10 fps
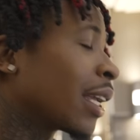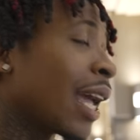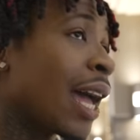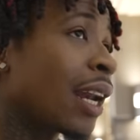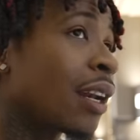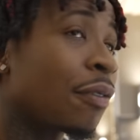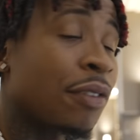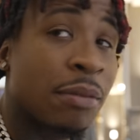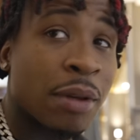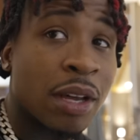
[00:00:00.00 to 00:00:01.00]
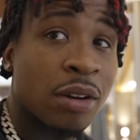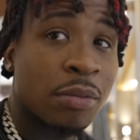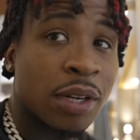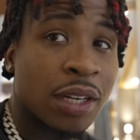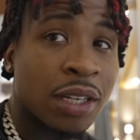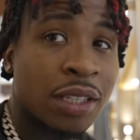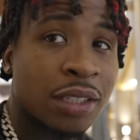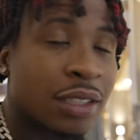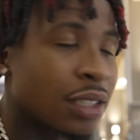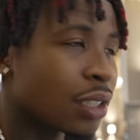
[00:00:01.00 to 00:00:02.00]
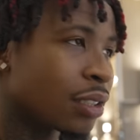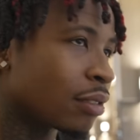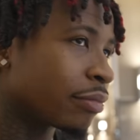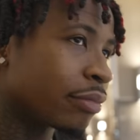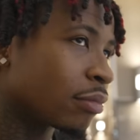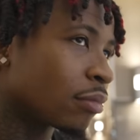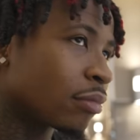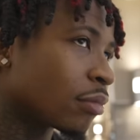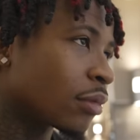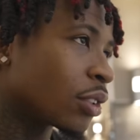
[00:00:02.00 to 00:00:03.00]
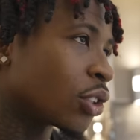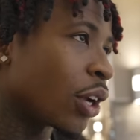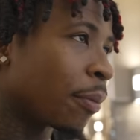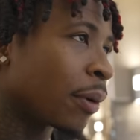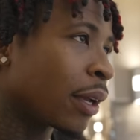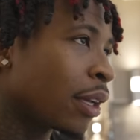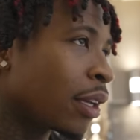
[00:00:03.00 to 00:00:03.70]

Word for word: The Canada female, bro, she tripping.